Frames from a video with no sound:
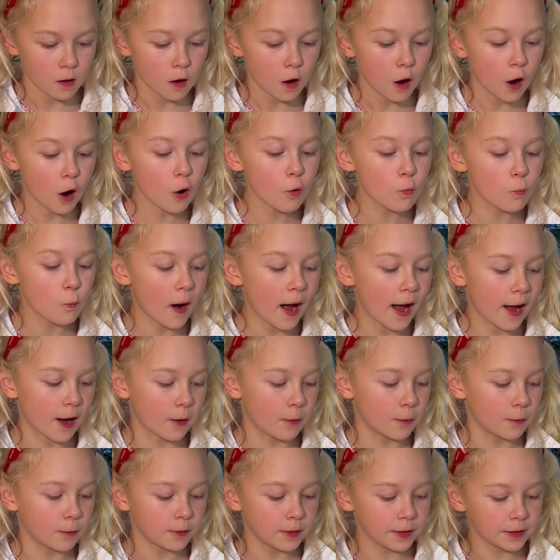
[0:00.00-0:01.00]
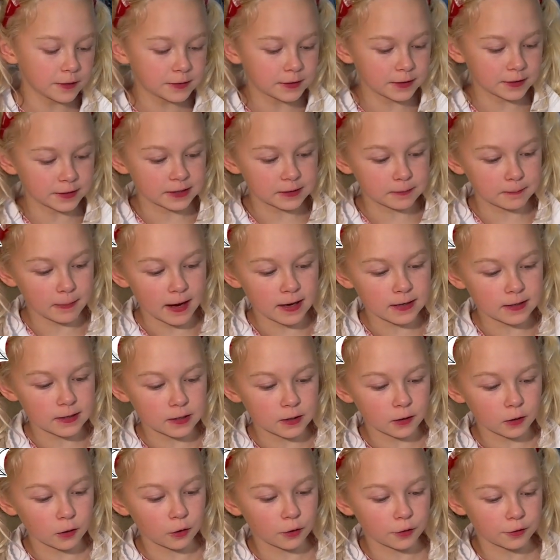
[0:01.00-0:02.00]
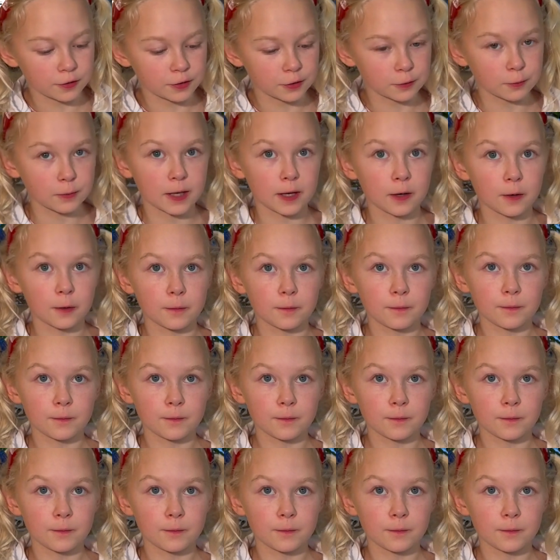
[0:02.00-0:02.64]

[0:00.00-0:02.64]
Oh wow, it's expanded a lot as well.